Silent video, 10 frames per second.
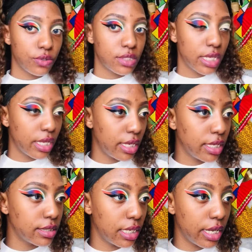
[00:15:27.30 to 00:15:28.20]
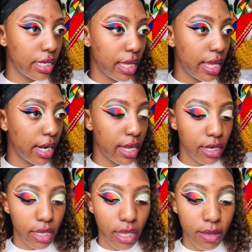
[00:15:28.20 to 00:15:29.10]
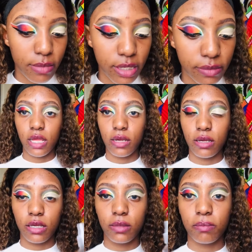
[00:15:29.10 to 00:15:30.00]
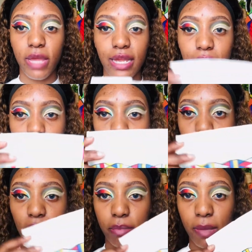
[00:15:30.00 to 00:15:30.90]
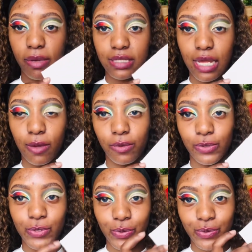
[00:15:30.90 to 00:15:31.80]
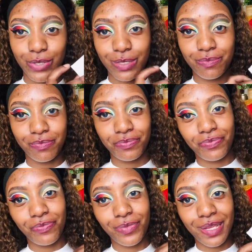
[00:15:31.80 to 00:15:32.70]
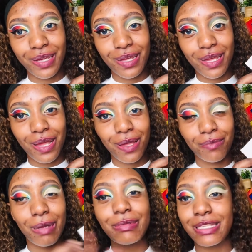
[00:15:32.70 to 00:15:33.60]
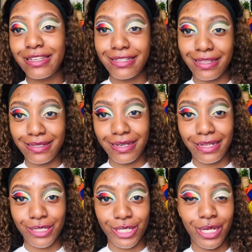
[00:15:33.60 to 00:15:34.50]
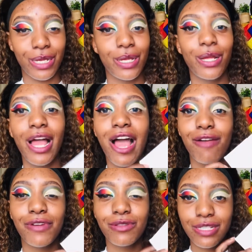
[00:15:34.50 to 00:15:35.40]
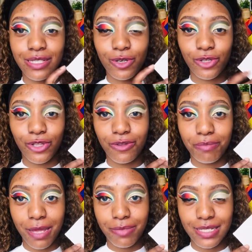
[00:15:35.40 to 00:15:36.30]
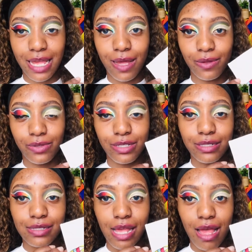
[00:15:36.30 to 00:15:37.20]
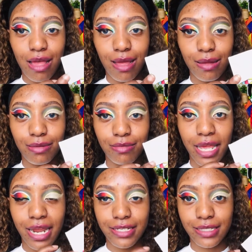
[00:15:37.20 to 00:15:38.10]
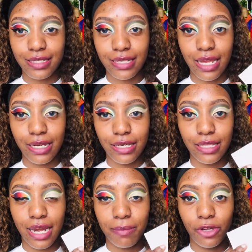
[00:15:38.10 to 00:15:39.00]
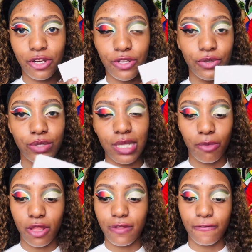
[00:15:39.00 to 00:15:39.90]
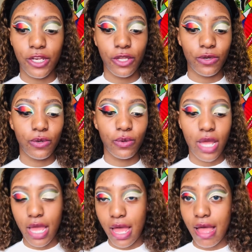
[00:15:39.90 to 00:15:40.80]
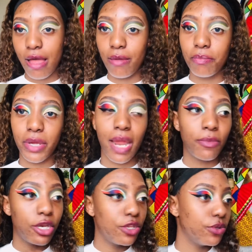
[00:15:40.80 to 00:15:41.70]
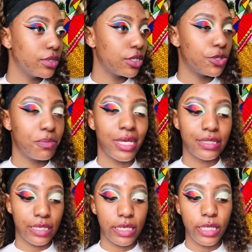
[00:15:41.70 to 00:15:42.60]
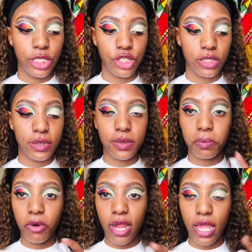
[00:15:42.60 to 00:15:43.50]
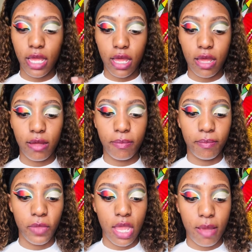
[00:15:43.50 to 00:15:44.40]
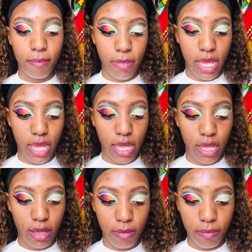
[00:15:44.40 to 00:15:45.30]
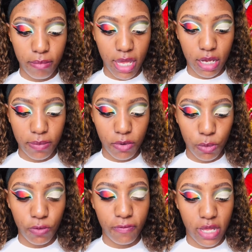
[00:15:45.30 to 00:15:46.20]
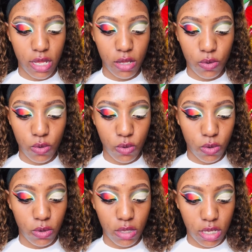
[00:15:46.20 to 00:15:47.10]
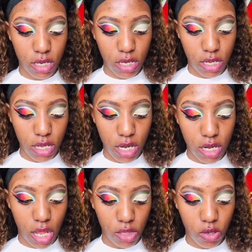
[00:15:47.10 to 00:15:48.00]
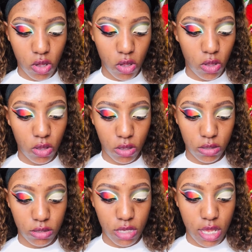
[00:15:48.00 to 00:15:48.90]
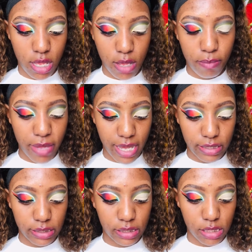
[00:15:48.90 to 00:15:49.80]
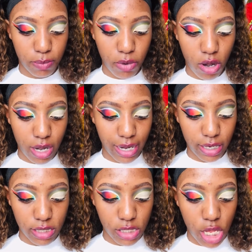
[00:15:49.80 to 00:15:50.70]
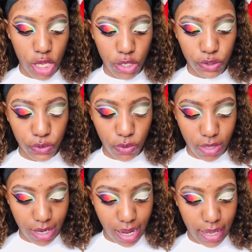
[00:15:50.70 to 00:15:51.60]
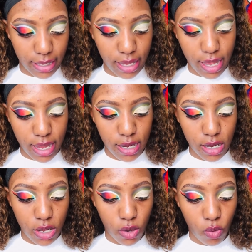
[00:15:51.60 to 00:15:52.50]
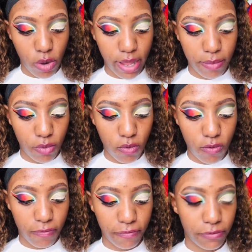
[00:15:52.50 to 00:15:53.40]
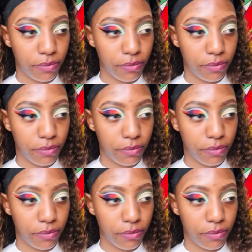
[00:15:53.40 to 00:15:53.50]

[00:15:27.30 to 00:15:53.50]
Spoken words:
Sengiyenzile i-eyeliner yami, benginawo ama-paper towel, so I'm just gonna say this in English chill. I found these little cute paper towels and I just decided that I'm gonna use them on the video, but I'm gonna use it to basically just spray my makeup remover or an alcohol based product so that I can wipe off